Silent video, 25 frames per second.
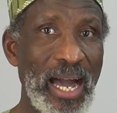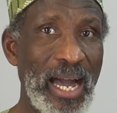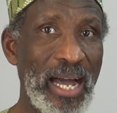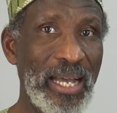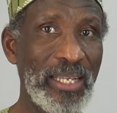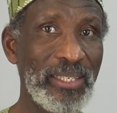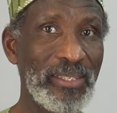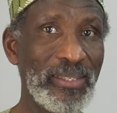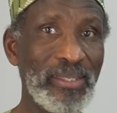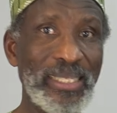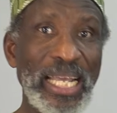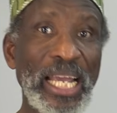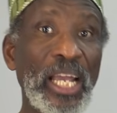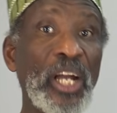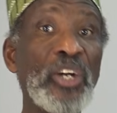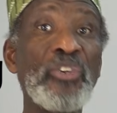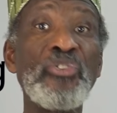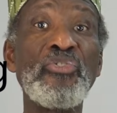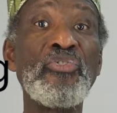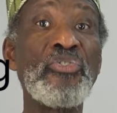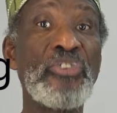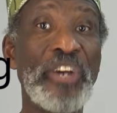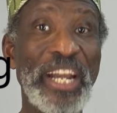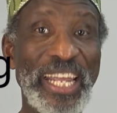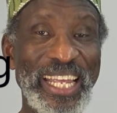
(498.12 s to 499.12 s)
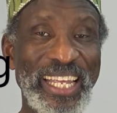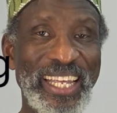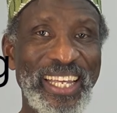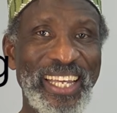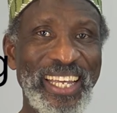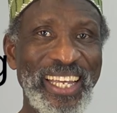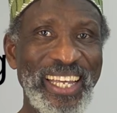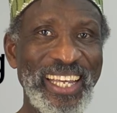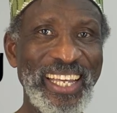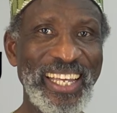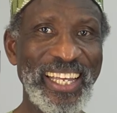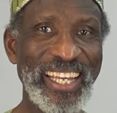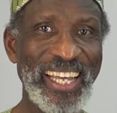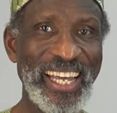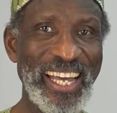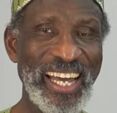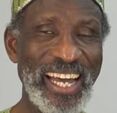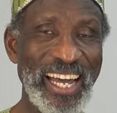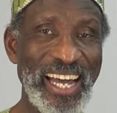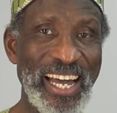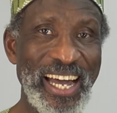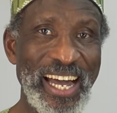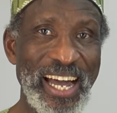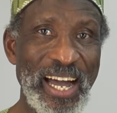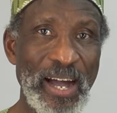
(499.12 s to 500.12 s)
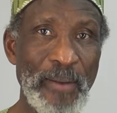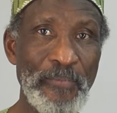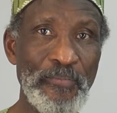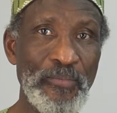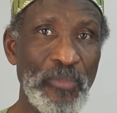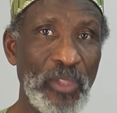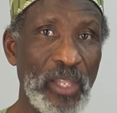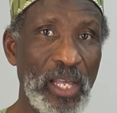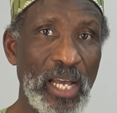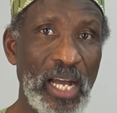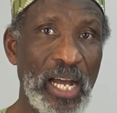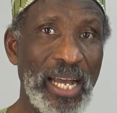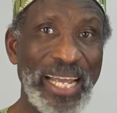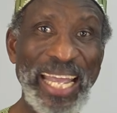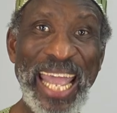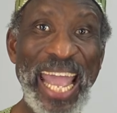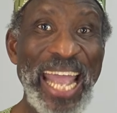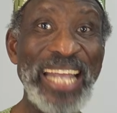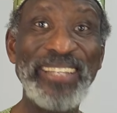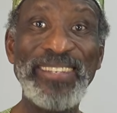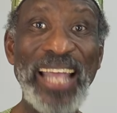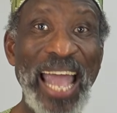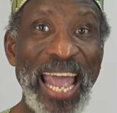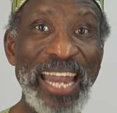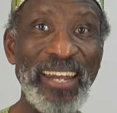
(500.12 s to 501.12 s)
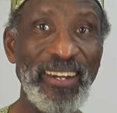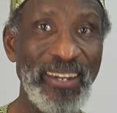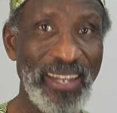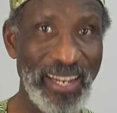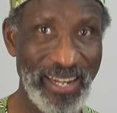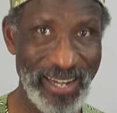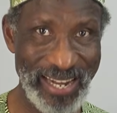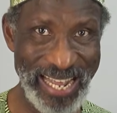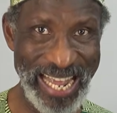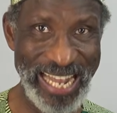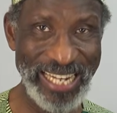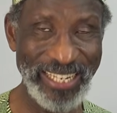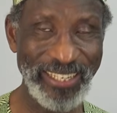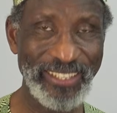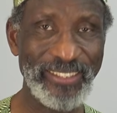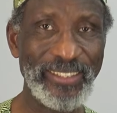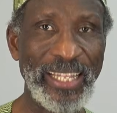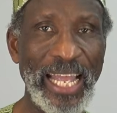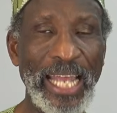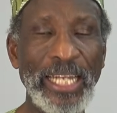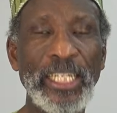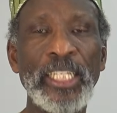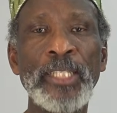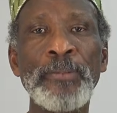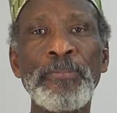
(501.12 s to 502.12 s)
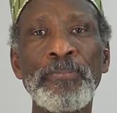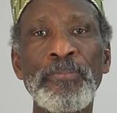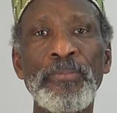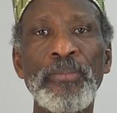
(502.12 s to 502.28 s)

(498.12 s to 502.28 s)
secondary case ending instead.